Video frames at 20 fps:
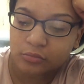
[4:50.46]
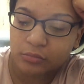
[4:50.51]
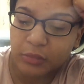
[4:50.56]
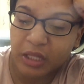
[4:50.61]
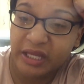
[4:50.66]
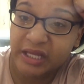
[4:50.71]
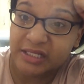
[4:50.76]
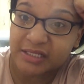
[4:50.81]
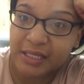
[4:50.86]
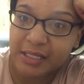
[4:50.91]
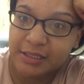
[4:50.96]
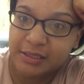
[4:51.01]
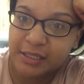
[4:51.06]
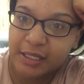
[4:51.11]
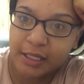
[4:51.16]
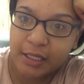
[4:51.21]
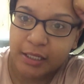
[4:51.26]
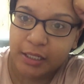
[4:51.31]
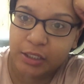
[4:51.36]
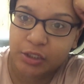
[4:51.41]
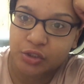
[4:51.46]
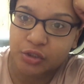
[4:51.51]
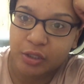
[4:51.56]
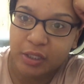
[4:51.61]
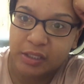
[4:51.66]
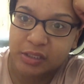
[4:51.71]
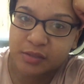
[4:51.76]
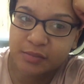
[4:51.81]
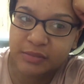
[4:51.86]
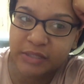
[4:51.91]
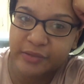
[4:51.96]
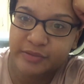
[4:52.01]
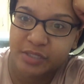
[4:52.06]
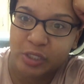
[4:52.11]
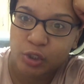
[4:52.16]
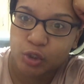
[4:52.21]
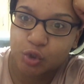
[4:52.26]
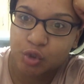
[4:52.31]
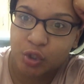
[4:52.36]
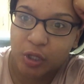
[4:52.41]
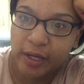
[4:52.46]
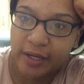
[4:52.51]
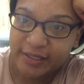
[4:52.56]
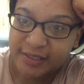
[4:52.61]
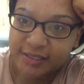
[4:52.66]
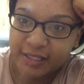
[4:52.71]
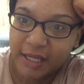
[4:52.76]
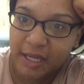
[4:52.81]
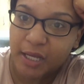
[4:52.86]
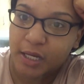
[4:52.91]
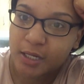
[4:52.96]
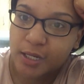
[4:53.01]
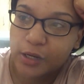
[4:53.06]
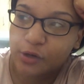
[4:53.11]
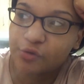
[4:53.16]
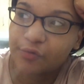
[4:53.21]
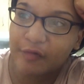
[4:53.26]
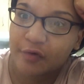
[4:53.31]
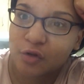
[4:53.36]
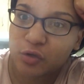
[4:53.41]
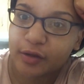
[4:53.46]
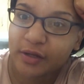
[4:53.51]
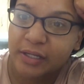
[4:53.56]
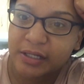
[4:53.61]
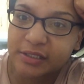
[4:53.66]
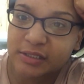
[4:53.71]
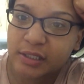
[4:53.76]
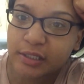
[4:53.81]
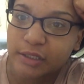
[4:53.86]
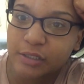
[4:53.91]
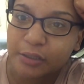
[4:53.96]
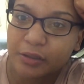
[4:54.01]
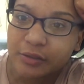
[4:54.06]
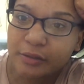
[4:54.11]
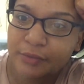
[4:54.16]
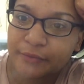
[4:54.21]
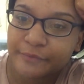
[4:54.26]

Like, it's like second nature. Like, sometimes I, I say it and I don't even know that I said it.